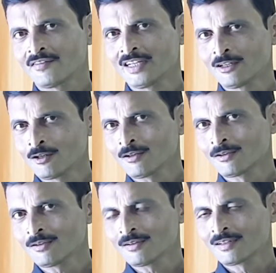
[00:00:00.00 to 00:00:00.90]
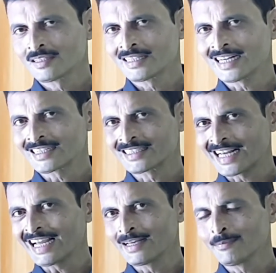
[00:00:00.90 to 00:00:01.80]
We know that
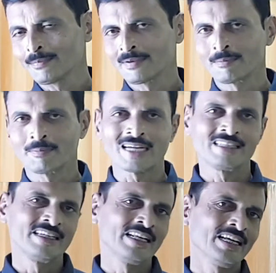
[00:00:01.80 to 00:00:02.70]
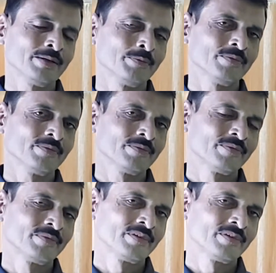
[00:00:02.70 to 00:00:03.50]
type by the name